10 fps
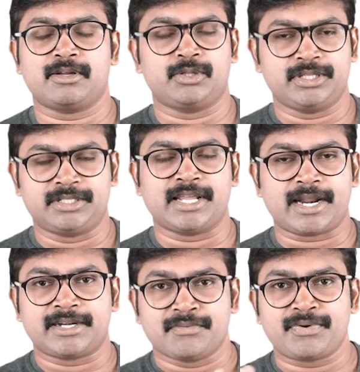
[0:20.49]
there
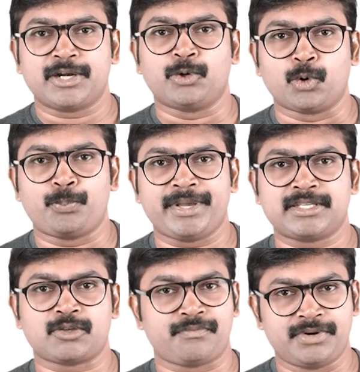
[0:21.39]
are different
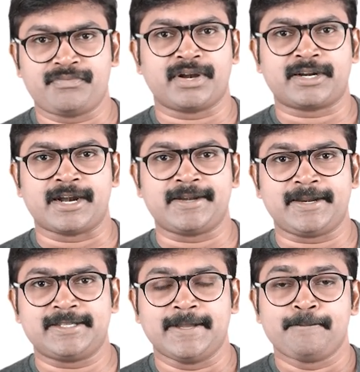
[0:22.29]
groupings of different
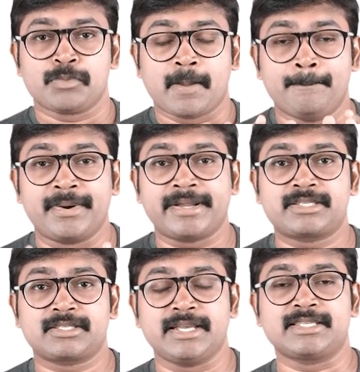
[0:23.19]
countries.
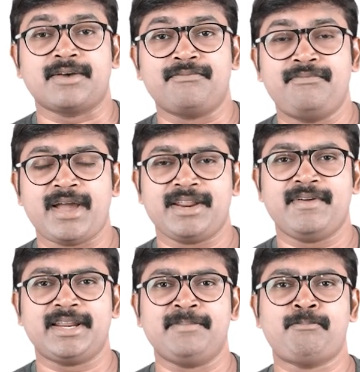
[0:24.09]
BRICS is a very,
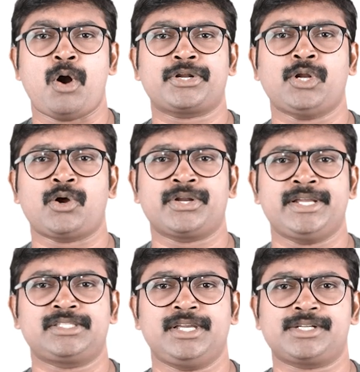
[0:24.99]
very important
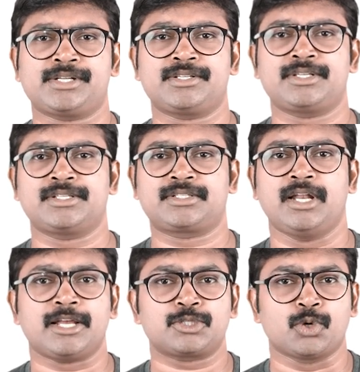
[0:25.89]
organization since
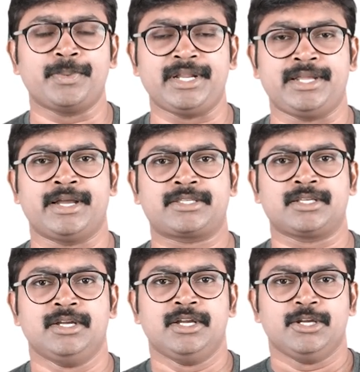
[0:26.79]
last so many
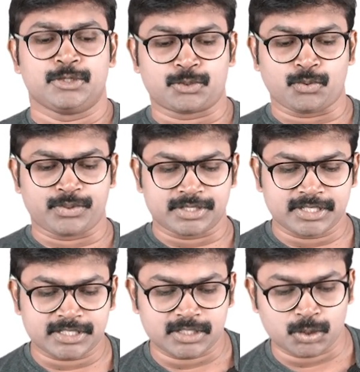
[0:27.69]
years. So this
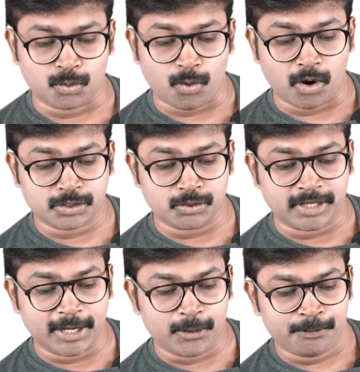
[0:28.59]
is to also
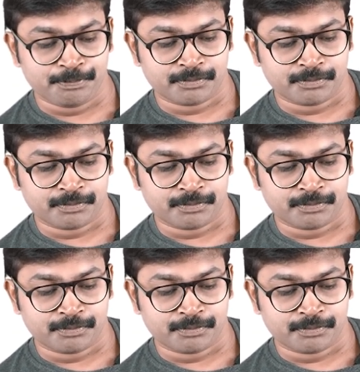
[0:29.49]
tell you,